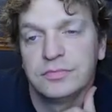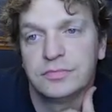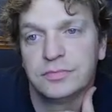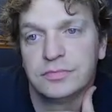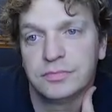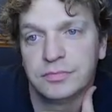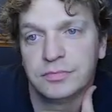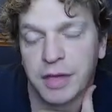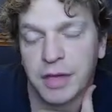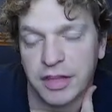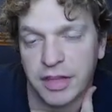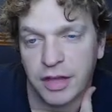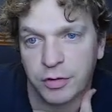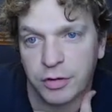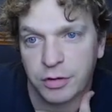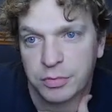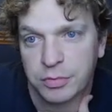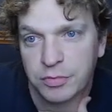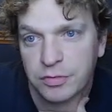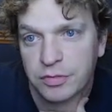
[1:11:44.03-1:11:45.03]
Man, that would
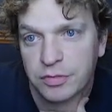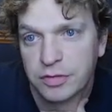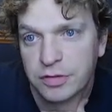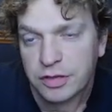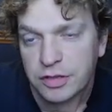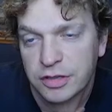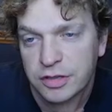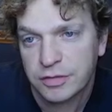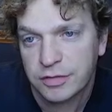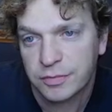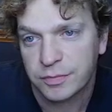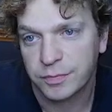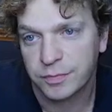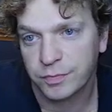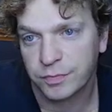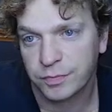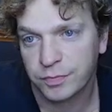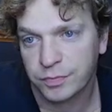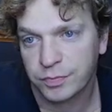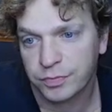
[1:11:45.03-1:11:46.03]
have
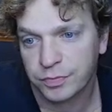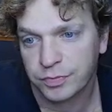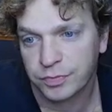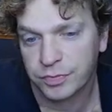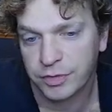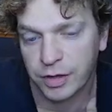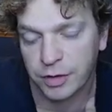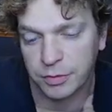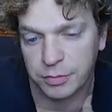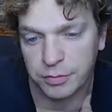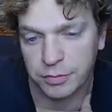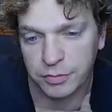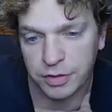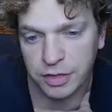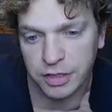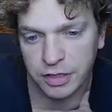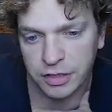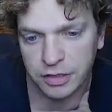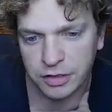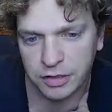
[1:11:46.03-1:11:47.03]
been
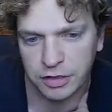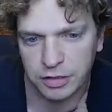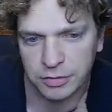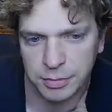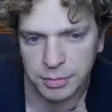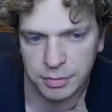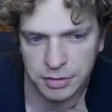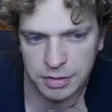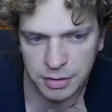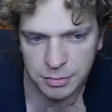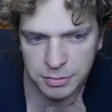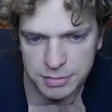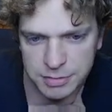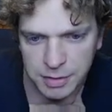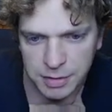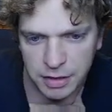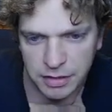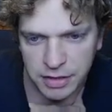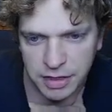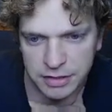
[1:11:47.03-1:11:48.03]
really good to be able to double
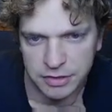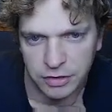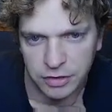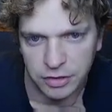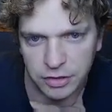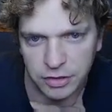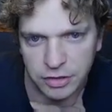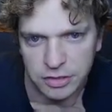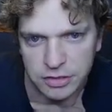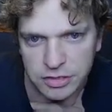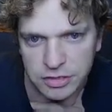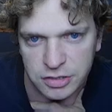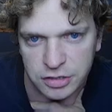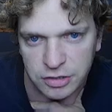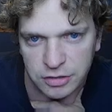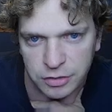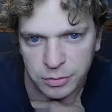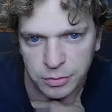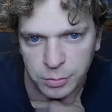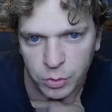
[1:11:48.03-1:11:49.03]
spell that turn and just
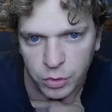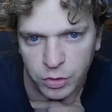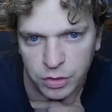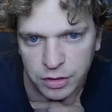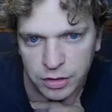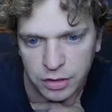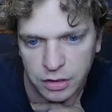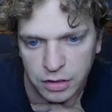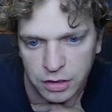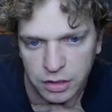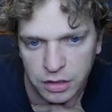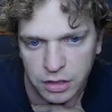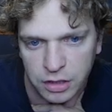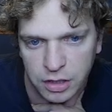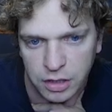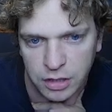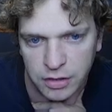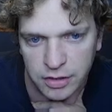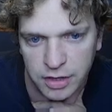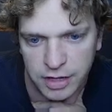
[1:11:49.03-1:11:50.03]
clear the board,
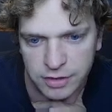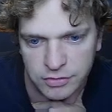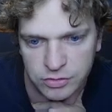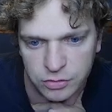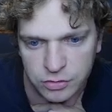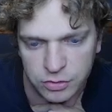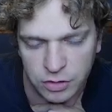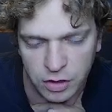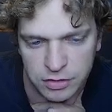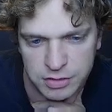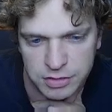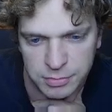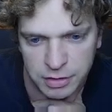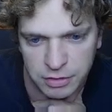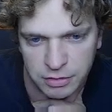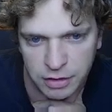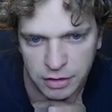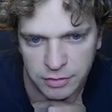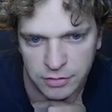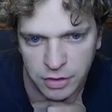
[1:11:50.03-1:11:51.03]
and then have 2 cards in my
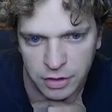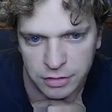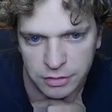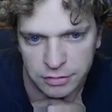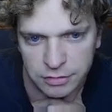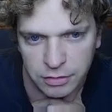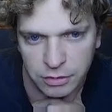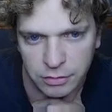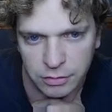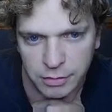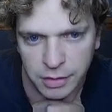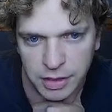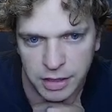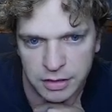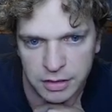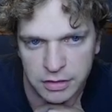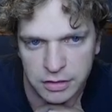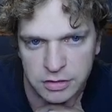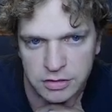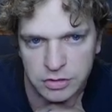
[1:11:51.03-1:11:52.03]
graveyard to grow
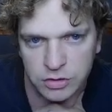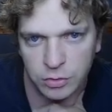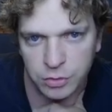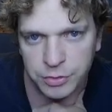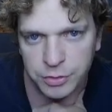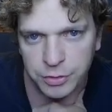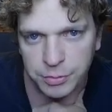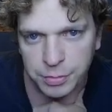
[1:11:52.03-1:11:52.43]
my Aegis Sculptor.